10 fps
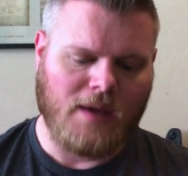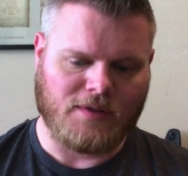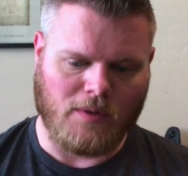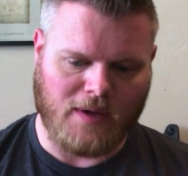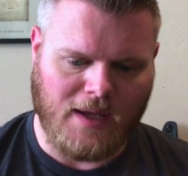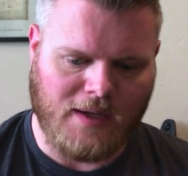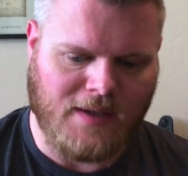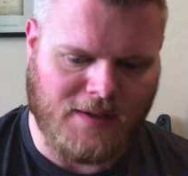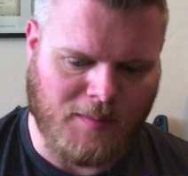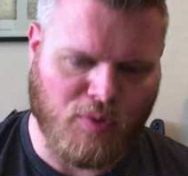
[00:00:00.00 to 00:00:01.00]
So again,
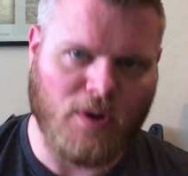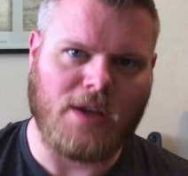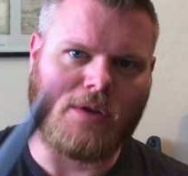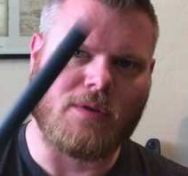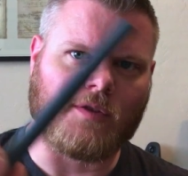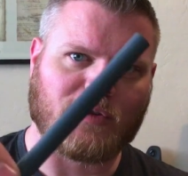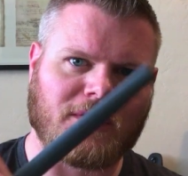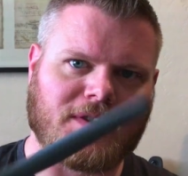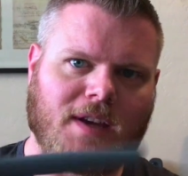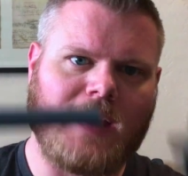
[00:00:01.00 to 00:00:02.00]
it's a pretty
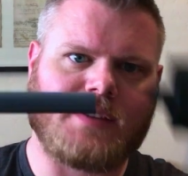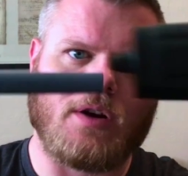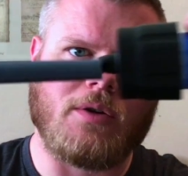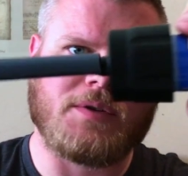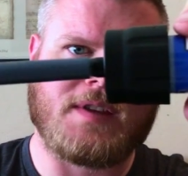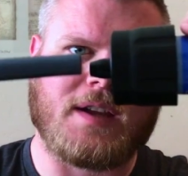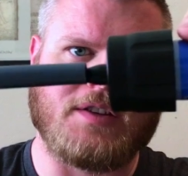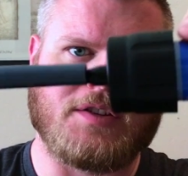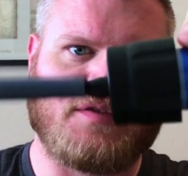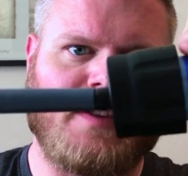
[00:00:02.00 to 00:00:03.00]
universal size hose that
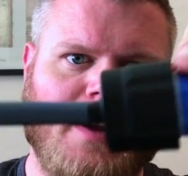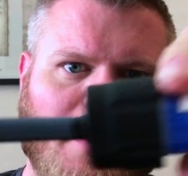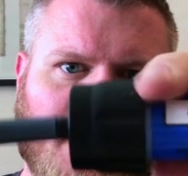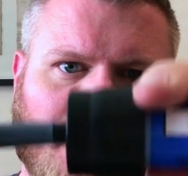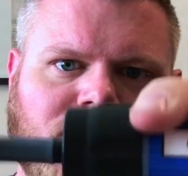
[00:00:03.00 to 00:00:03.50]
can just fit on there.